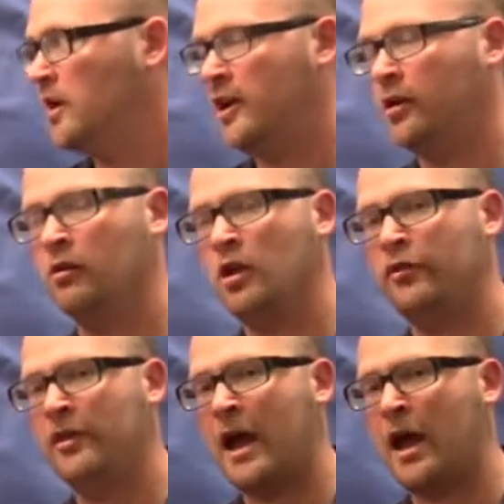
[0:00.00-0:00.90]
it'll
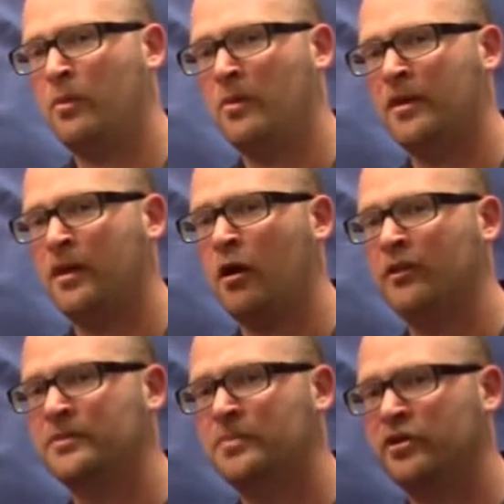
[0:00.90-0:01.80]
load the album and
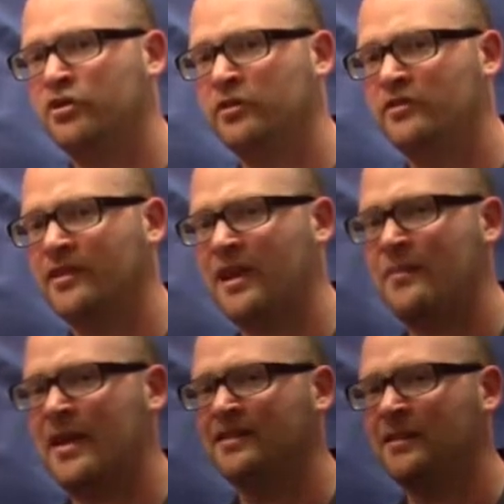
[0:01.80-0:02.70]
all its pictures,
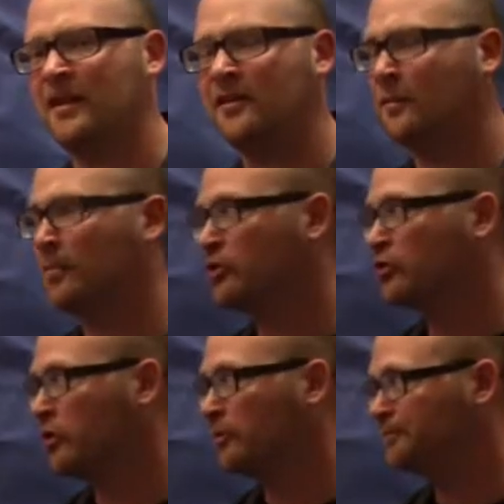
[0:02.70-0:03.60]
and by selecting a
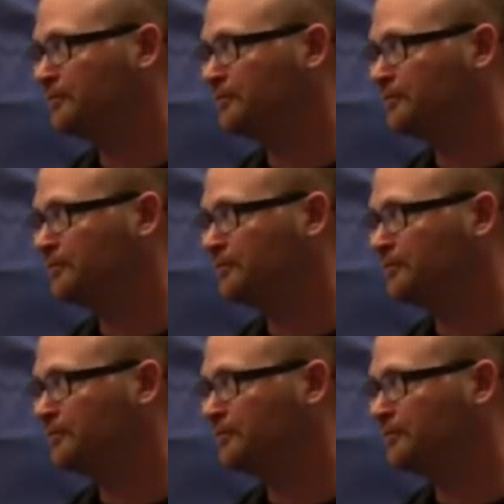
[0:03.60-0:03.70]
picture,